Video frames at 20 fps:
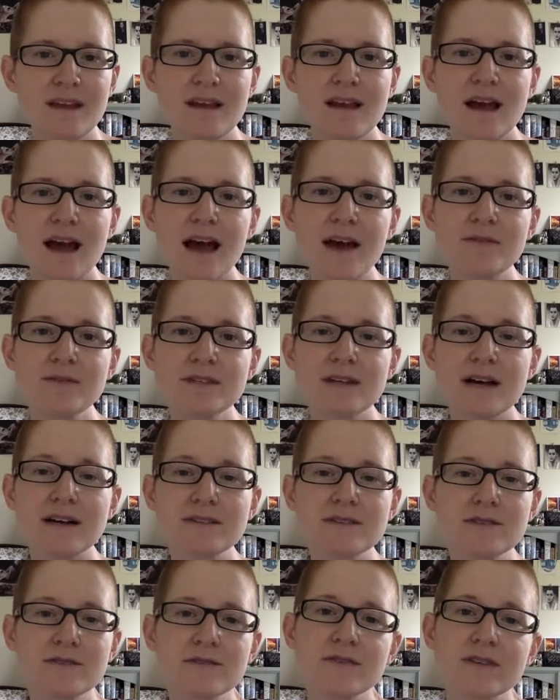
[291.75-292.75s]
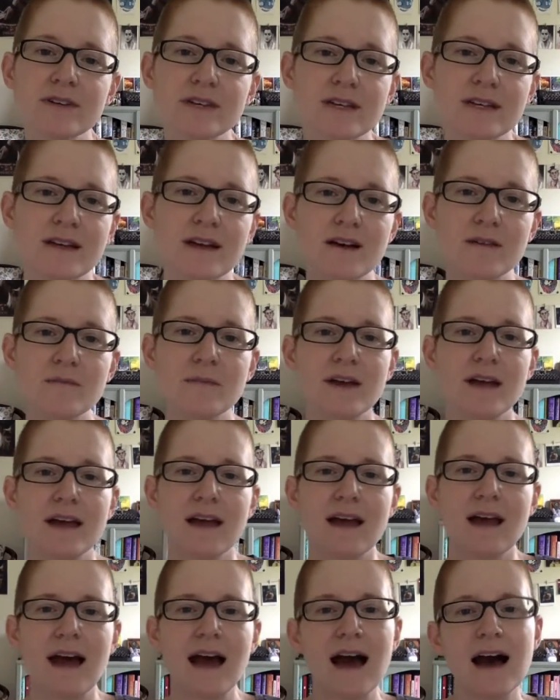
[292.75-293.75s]
I was also looking up
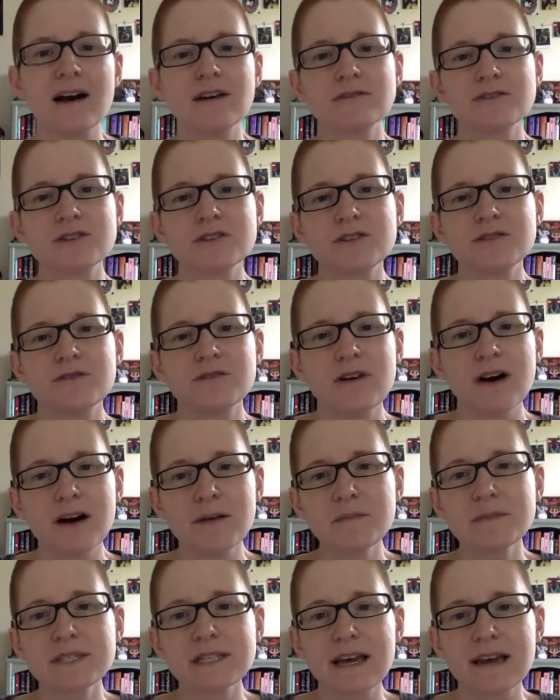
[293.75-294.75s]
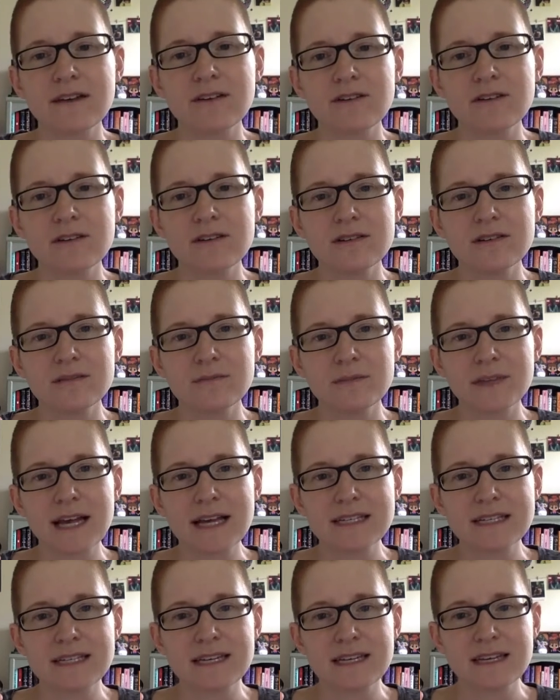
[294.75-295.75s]
how to upcycle
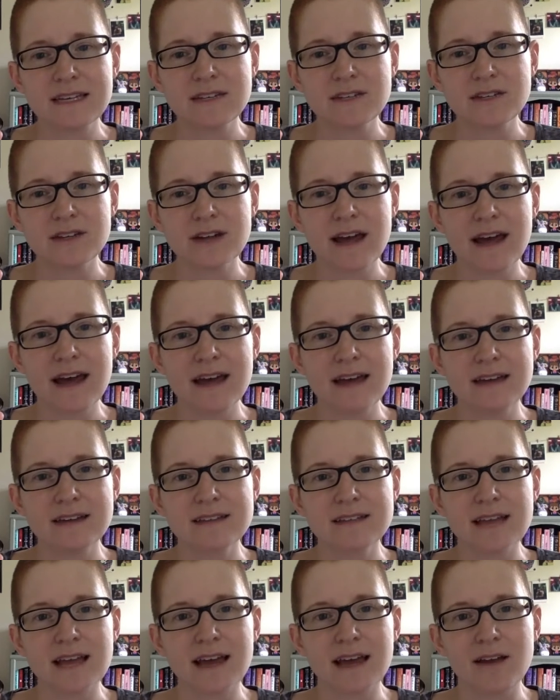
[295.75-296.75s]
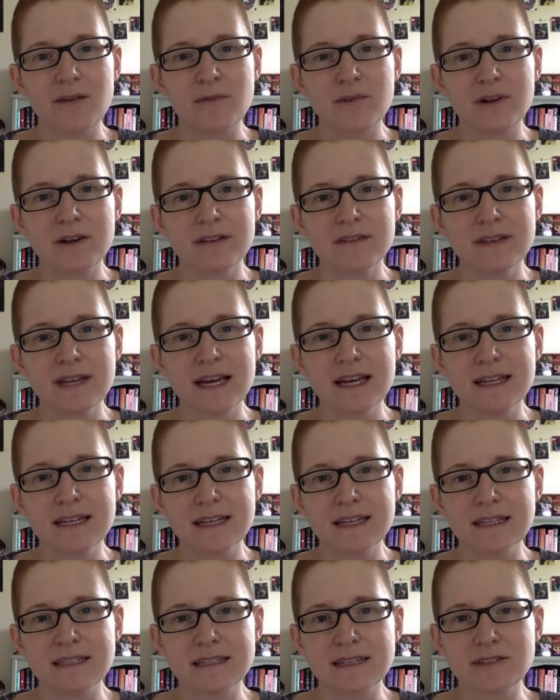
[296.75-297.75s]
plastic Easter eggs, and one of the
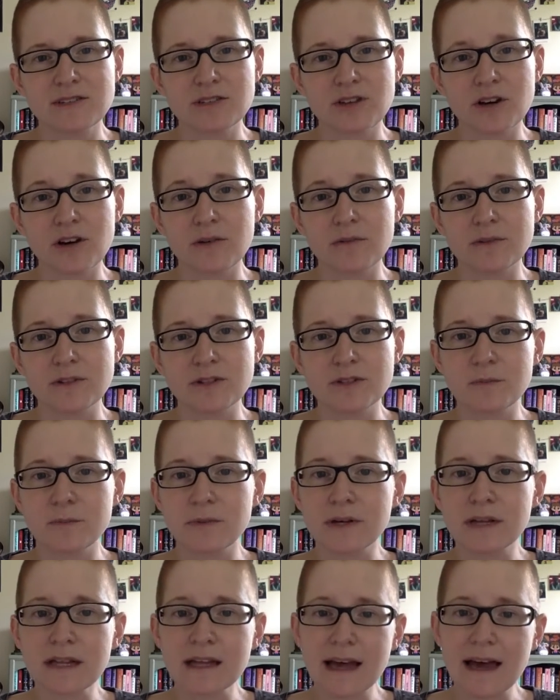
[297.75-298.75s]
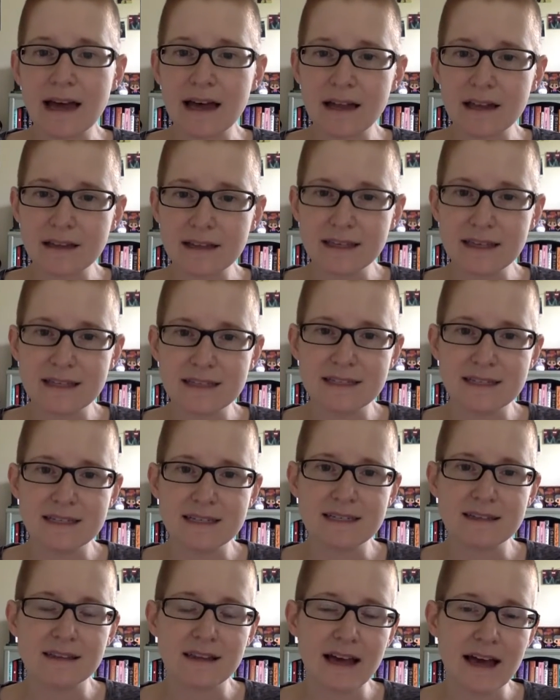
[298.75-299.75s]
ideas I saw was to put
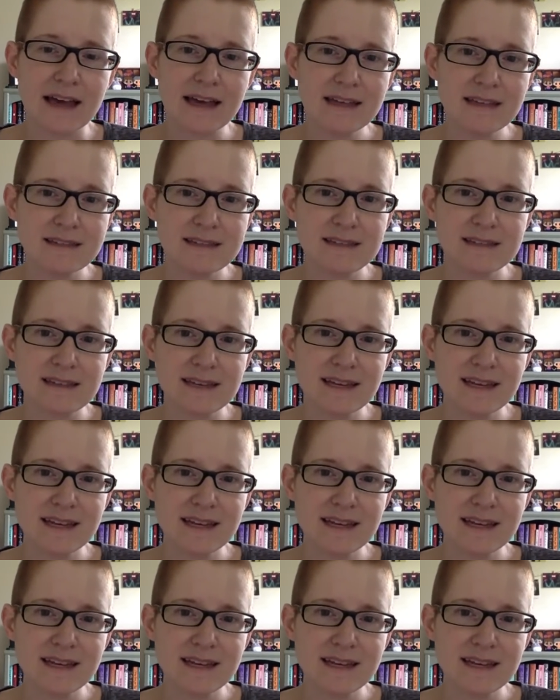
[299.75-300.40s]
LED lights in